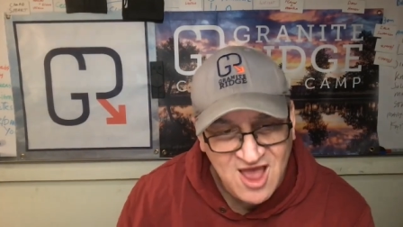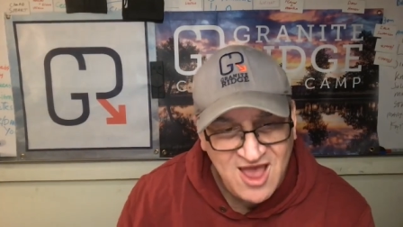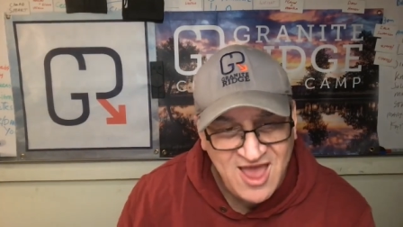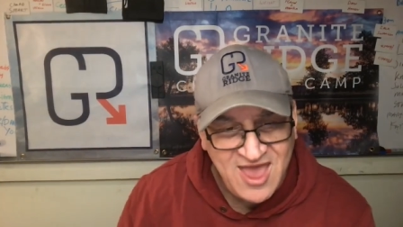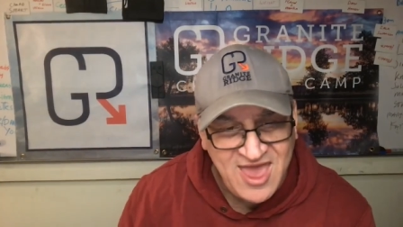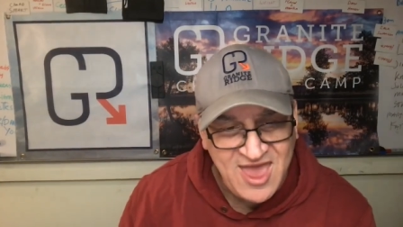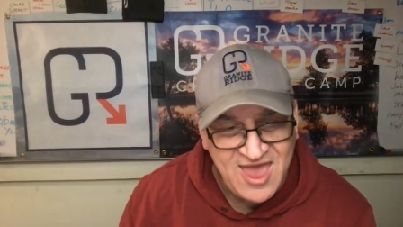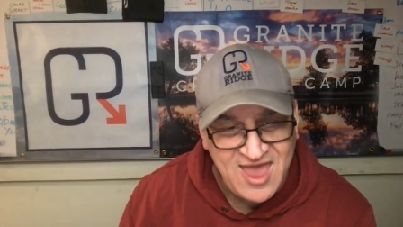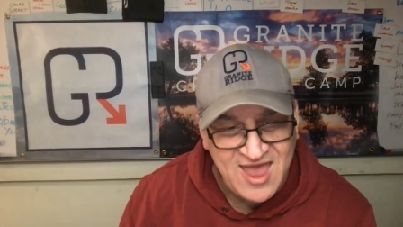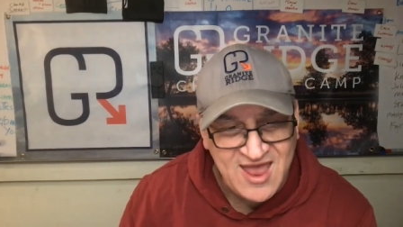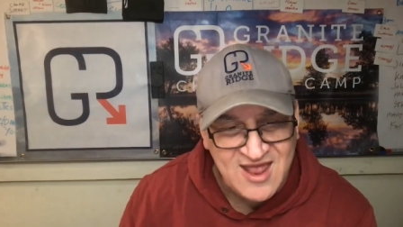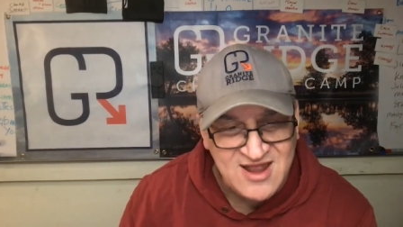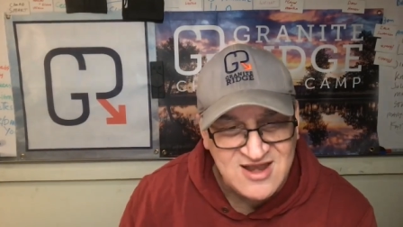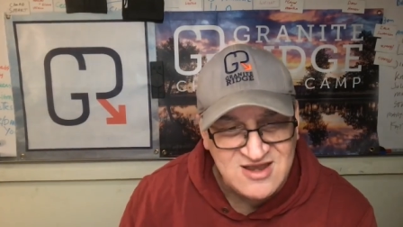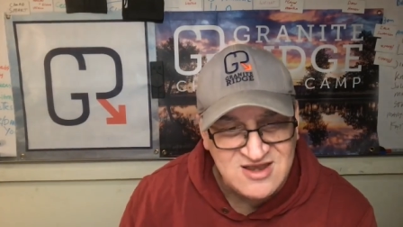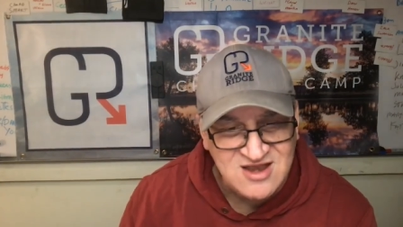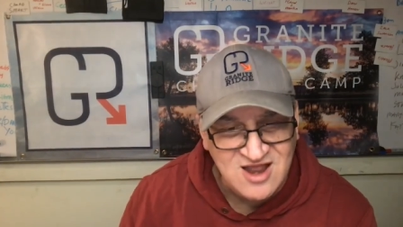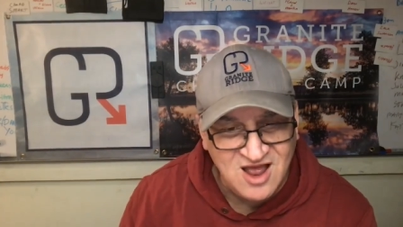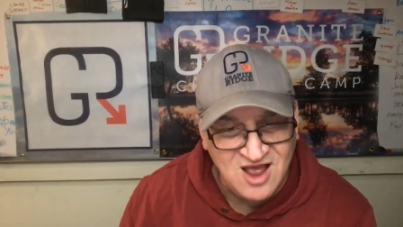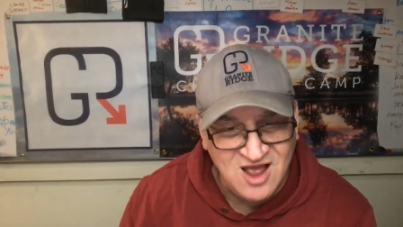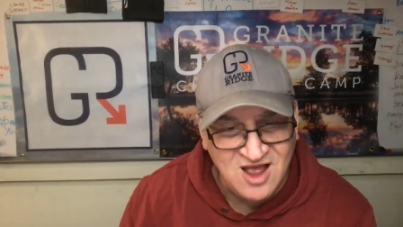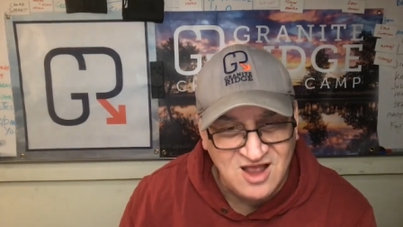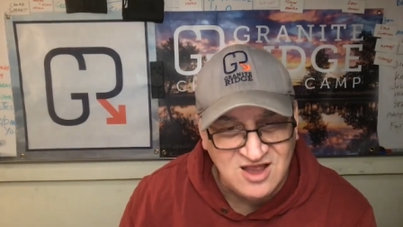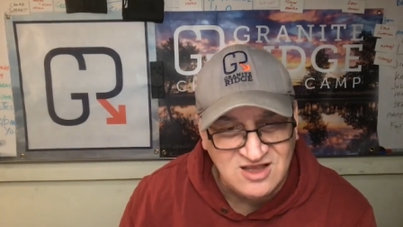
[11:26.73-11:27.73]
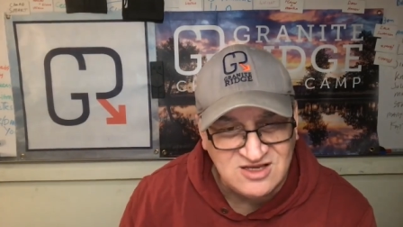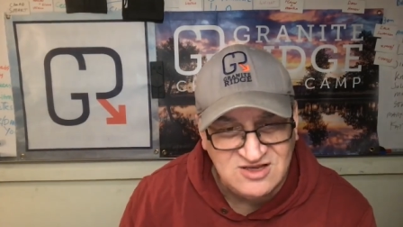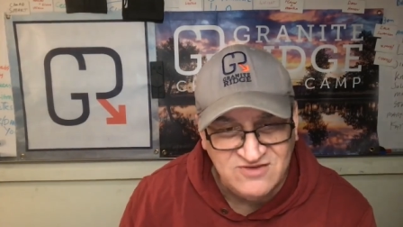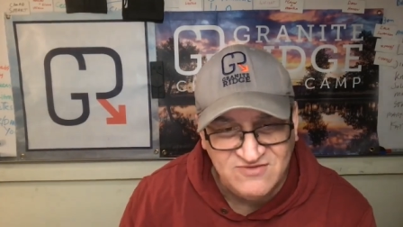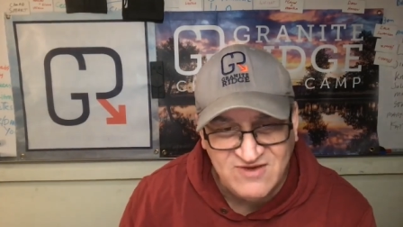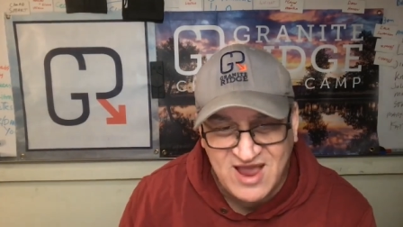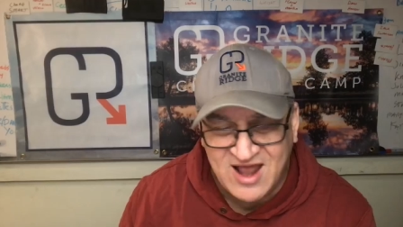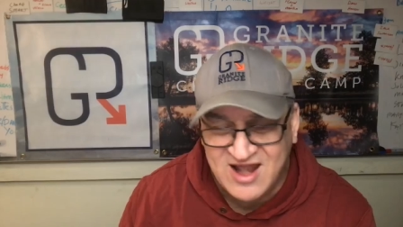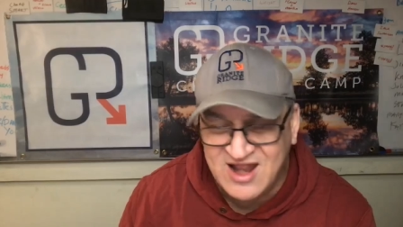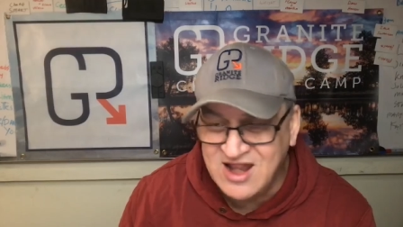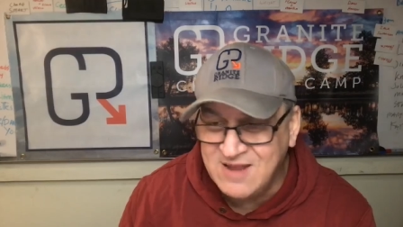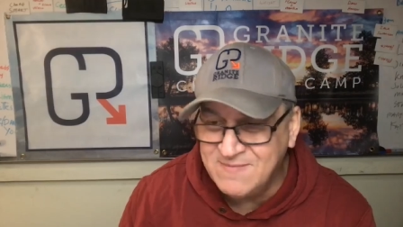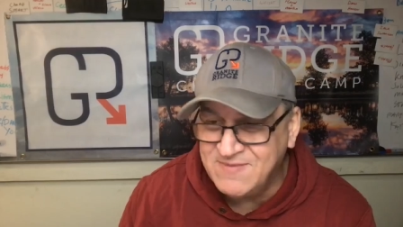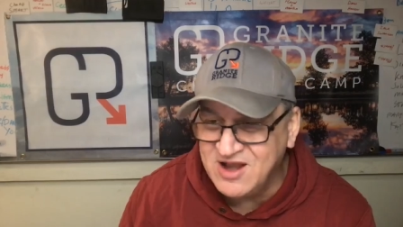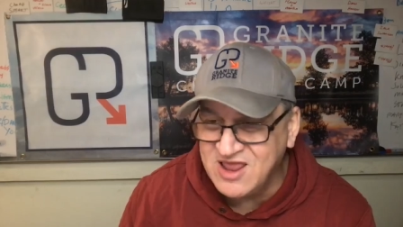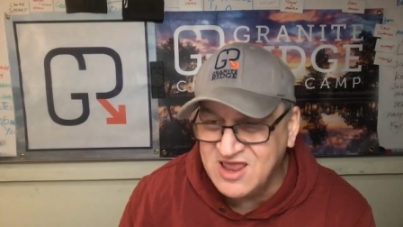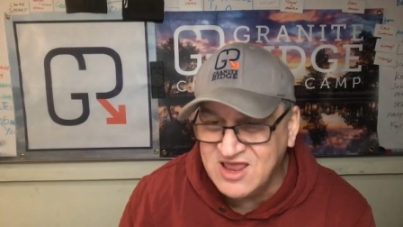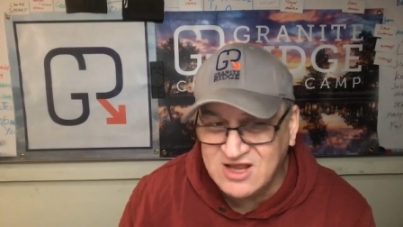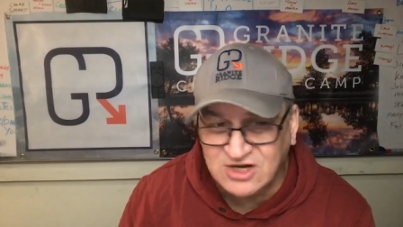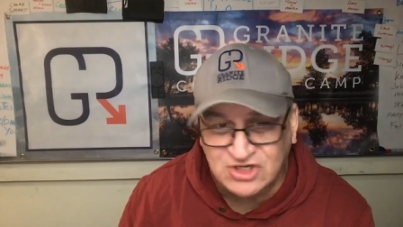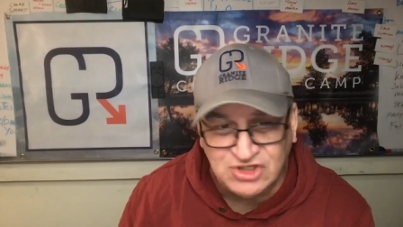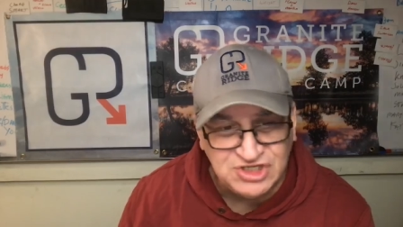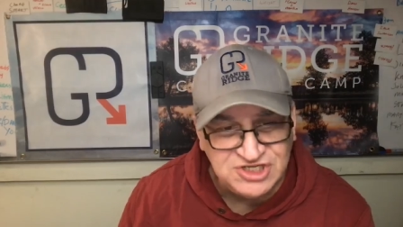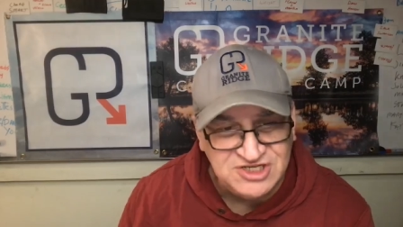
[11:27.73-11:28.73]
And uh, if you've got anybody
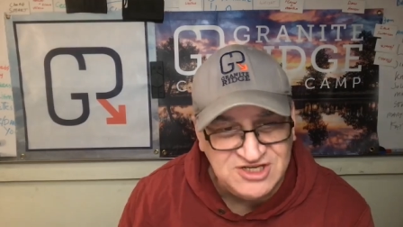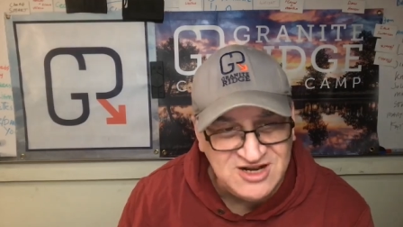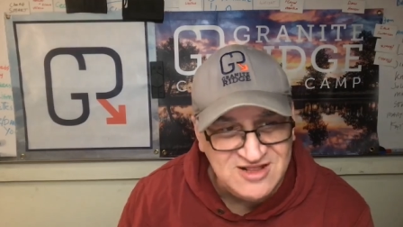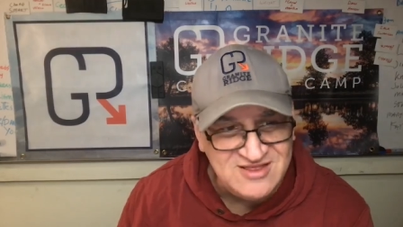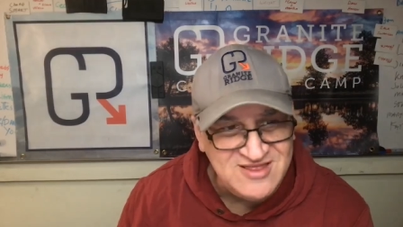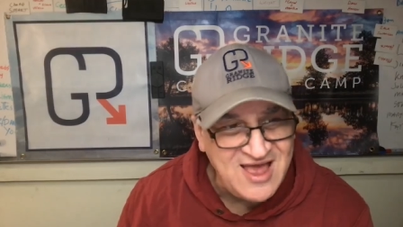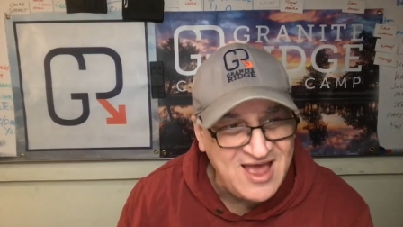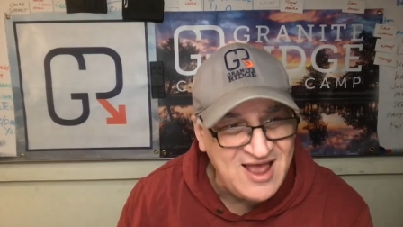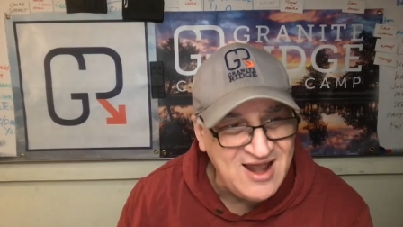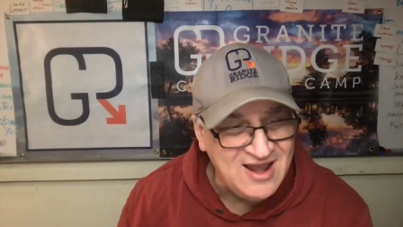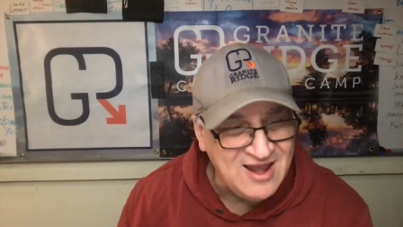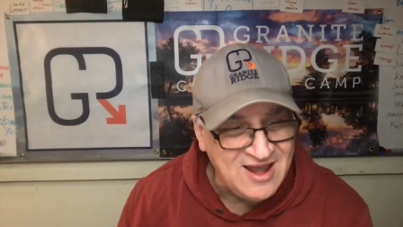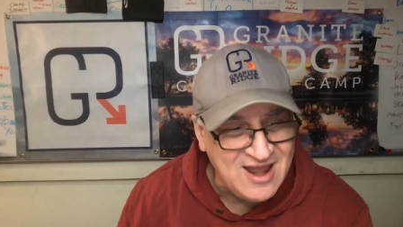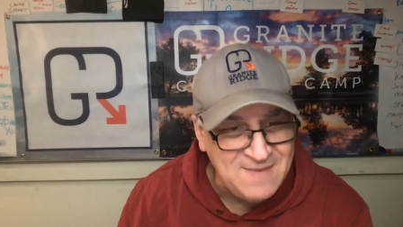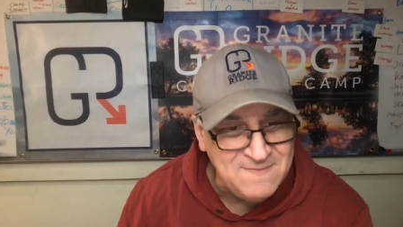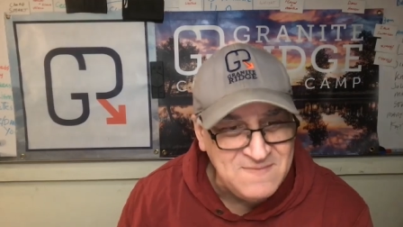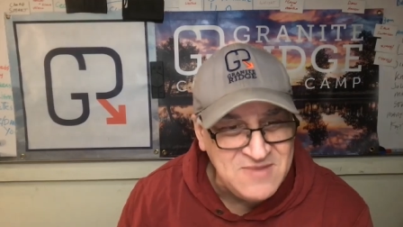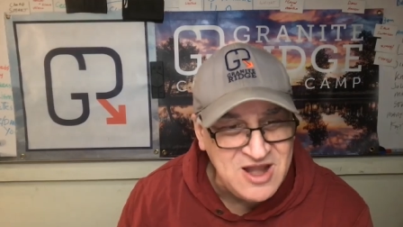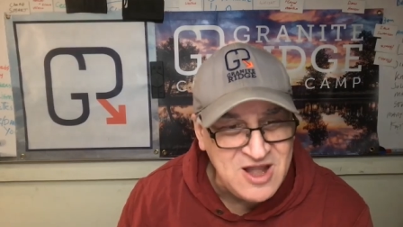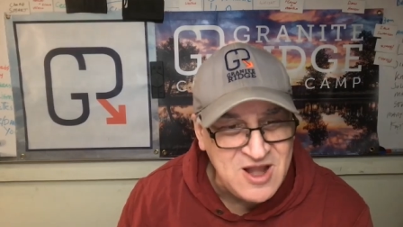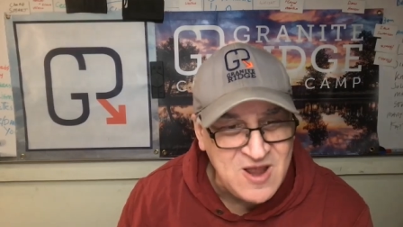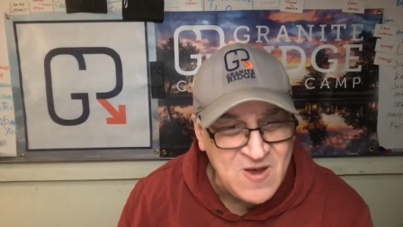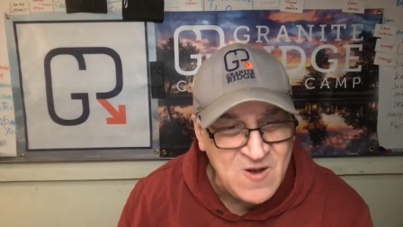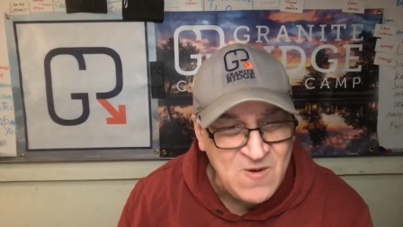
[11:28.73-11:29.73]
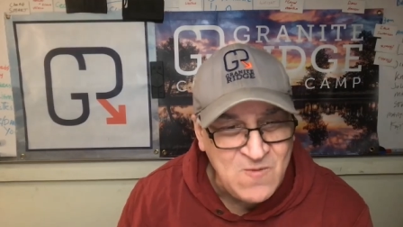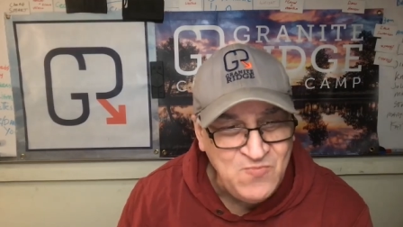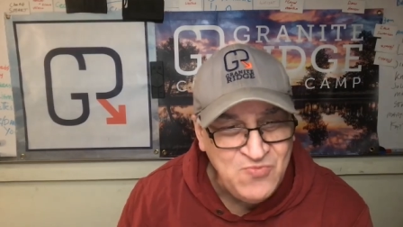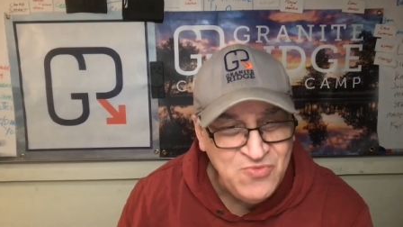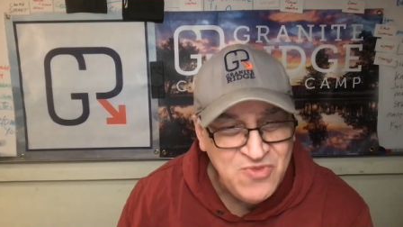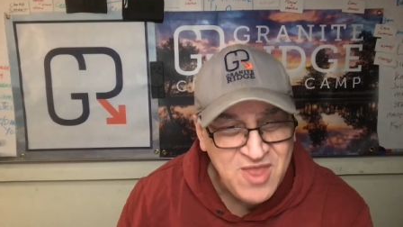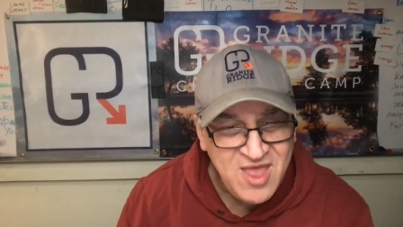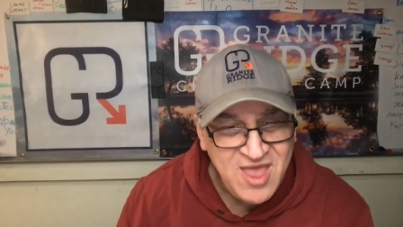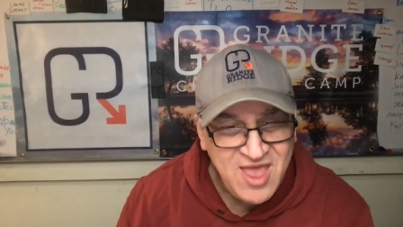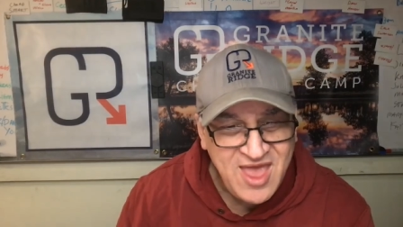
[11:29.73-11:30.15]
interested in that, let me know.